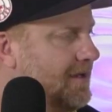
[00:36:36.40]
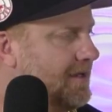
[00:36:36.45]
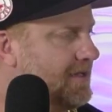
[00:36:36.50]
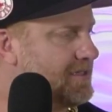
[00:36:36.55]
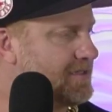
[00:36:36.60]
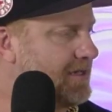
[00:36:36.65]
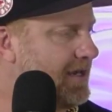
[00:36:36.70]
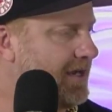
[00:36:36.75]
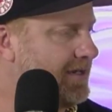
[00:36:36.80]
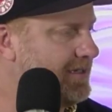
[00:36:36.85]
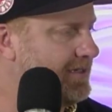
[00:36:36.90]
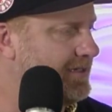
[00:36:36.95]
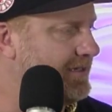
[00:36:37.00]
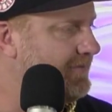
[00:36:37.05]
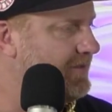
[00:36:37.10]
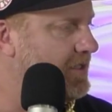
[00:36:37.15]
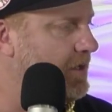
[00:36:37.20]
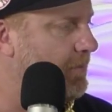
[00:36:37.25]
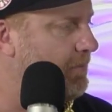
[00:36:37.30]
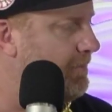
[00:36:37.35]
So I didn't
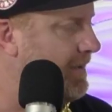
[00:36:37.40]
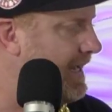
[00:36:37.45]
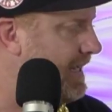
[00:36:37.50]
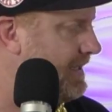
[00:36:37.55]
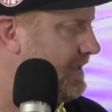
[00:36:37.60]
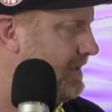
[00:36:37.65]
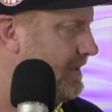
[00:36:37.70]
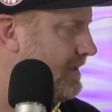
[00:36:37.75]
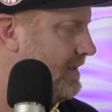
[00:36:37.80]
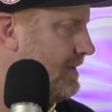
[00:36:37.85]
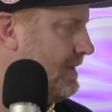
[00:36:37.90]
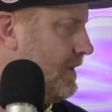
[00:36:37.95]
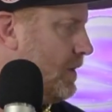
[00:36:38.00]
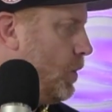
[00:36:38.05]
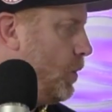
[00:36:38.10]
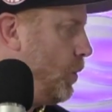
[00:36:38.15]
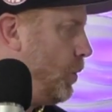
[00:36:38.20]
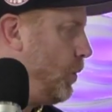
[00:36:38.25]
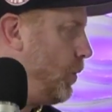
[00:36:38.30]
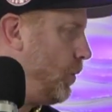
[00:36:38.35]
even know. Manny.
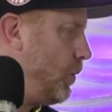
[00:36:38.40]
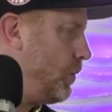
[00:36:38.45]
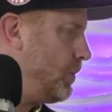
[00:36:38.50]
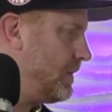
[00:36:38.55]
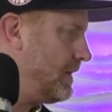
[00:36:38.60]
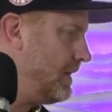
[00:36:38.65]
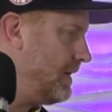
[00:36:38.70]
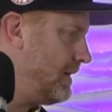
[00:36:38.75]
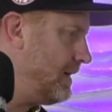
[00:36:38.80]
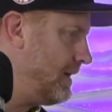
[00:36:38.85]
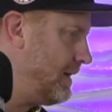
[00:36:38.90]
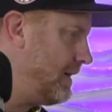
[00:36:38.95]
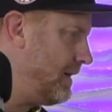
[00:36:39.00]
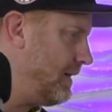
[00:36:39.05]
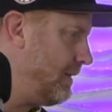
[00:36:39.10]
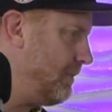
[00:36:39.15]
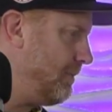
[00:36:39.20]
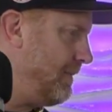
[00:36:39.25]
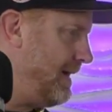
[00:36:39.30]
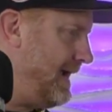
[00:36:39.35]

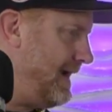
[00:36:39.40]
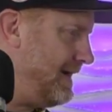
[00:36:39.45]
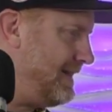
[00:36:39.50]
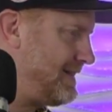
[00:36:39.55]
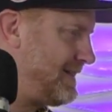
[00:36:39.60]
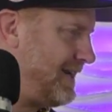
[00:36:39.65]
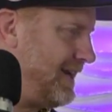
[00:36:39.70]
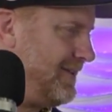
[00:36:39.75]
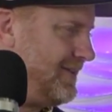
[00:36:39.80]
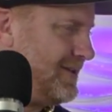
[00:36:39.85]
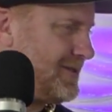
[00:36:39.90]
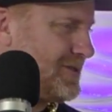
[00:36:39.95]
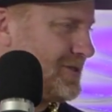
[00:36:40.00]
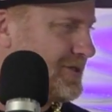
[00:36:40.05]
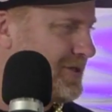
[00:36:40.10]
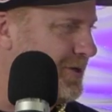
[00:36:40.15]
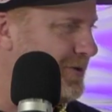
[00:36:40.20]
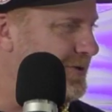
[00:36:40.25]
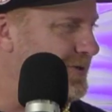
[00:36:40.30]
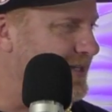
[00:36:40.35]
Manny's in the
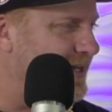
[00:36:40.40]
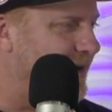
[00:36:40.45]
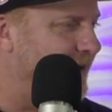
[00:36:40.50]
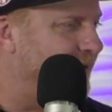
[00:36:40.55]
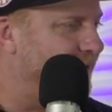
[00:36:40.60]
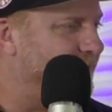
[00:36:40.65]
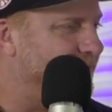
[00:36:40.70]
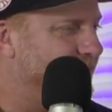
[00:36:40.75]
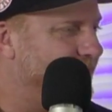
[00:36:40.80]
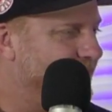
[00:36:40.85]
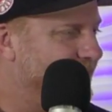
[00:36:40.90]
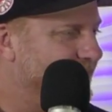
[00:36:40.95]
studio.